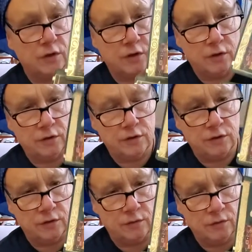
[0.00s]
uh,
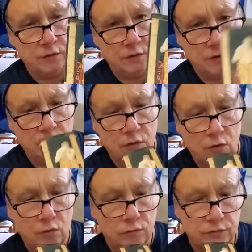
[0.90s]
and
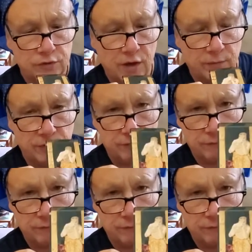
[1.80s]
over top the